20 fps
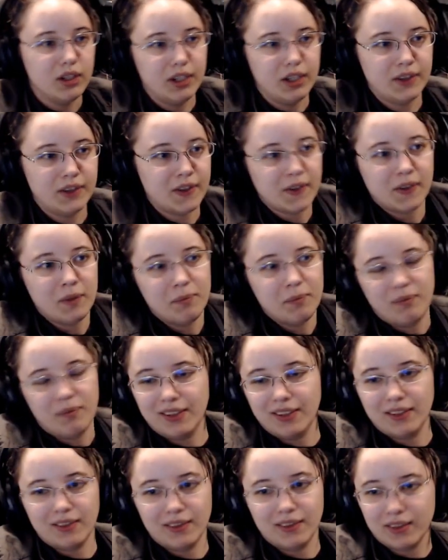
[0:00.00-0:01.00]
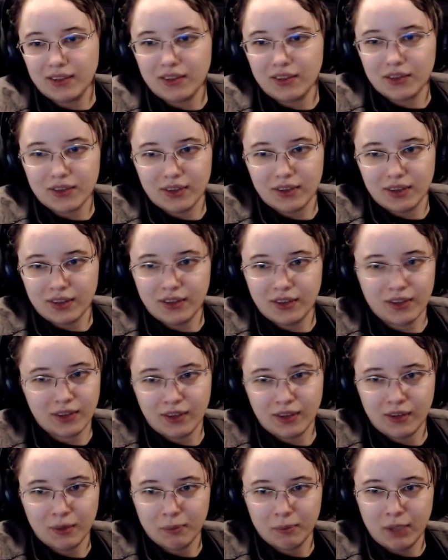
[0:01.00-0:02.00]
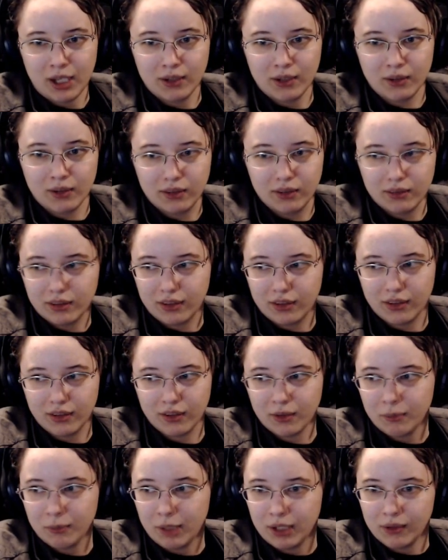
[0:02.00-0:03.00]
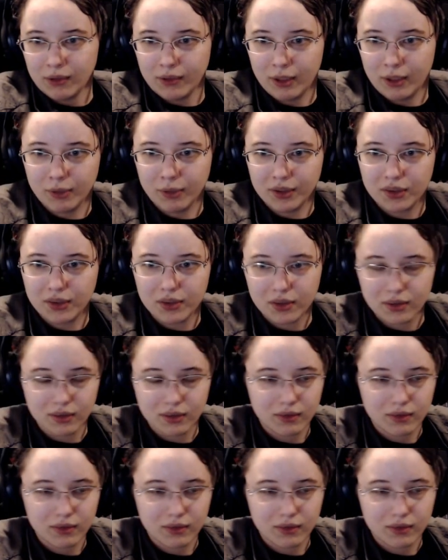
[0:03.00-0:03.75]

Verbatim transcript: they, it just doesn't matter. It doesn't matter that much.